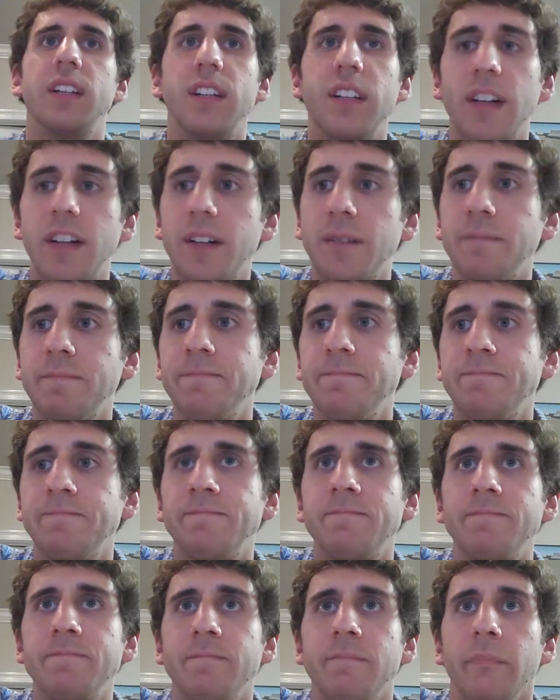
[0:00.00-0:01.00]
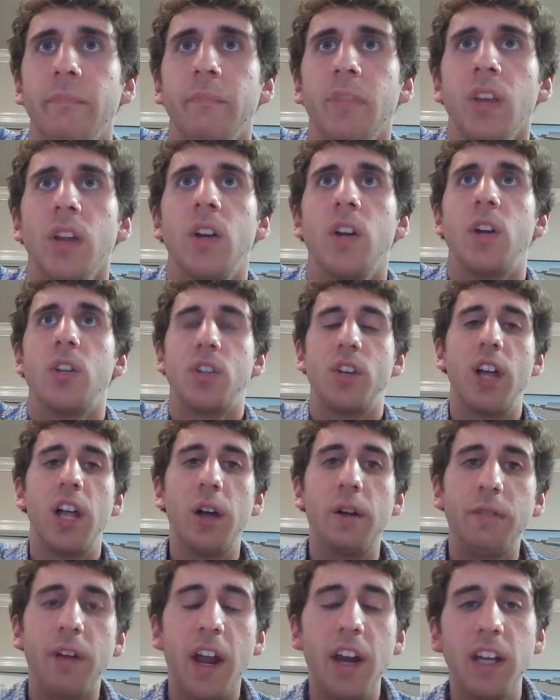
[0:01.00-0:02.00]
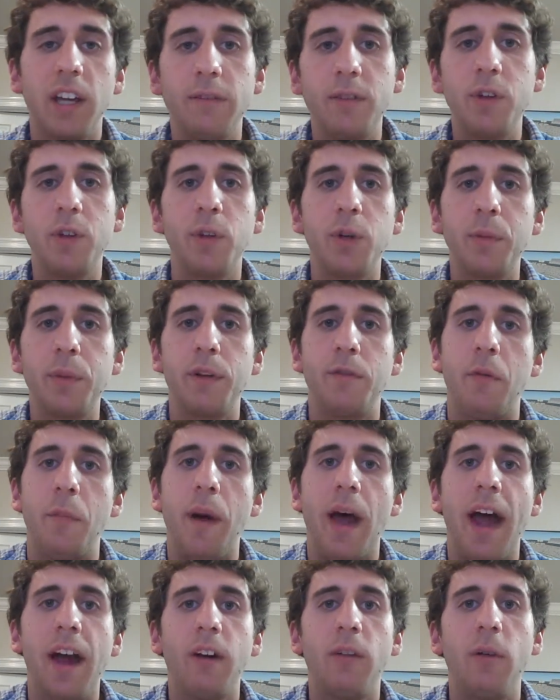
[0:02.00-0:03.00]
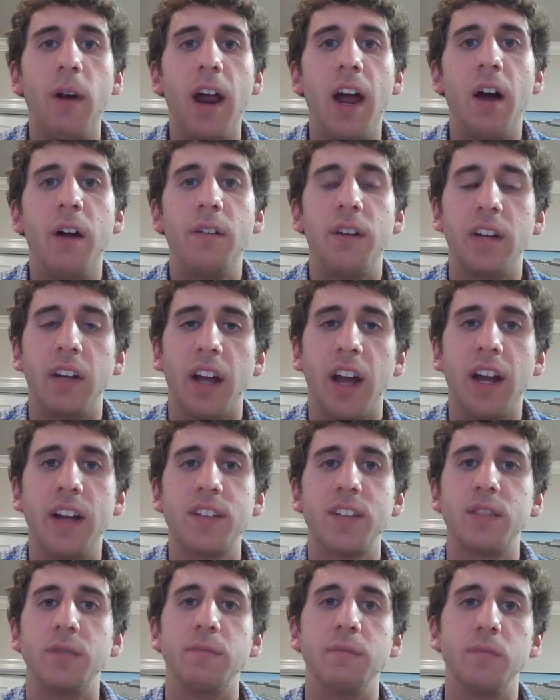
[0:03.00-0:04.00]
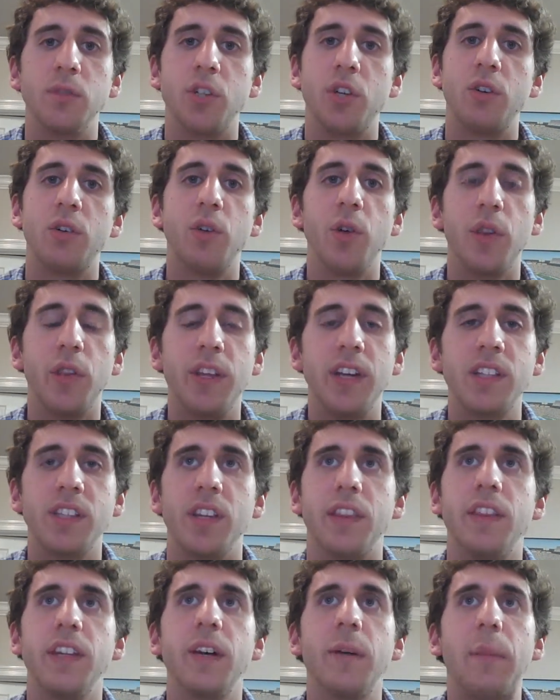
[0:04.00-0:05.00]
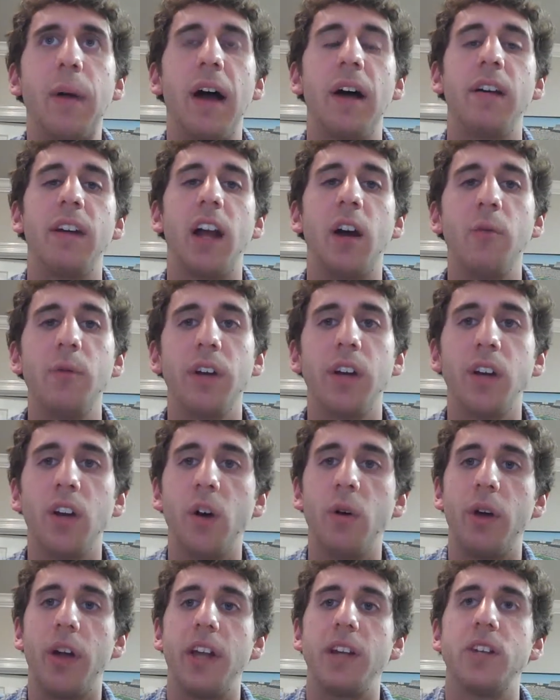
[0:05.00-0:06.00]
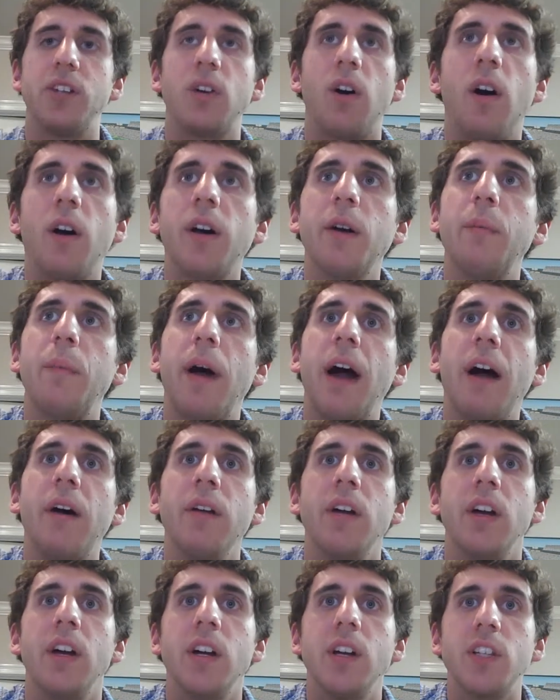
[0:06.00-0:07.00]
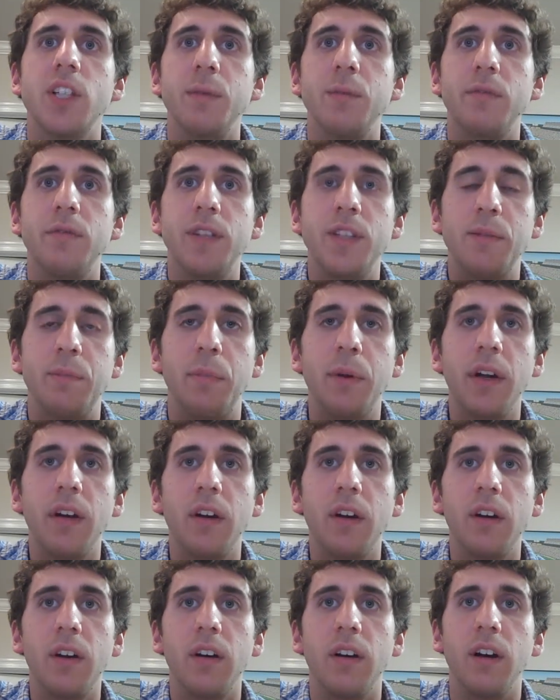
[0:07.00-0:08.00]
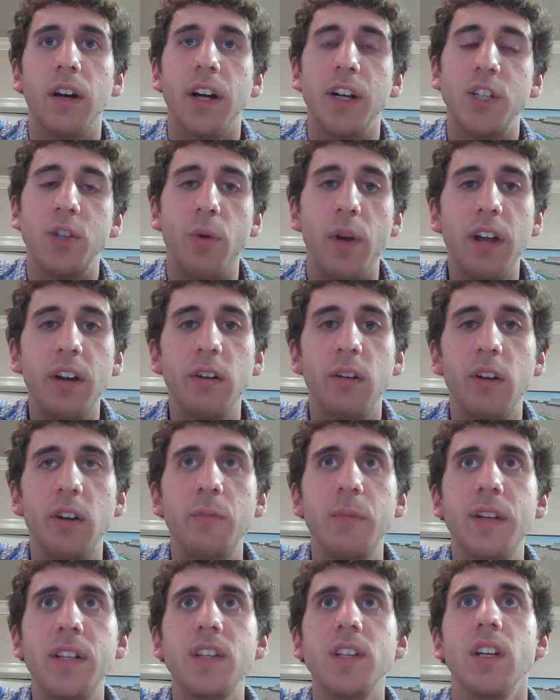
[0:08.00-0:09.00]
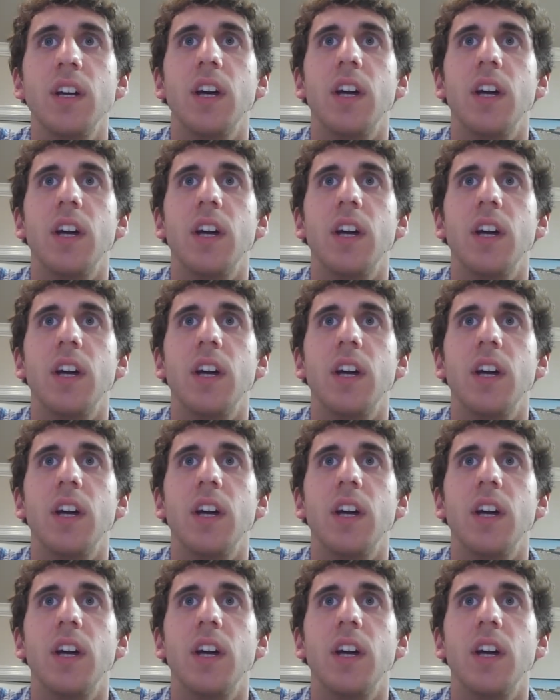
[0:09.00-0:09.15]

So now I'm kind of giving you a little bit of a background and kind of some general things to think about. Now we can go ahead and talk about some of these bigger trade agreements.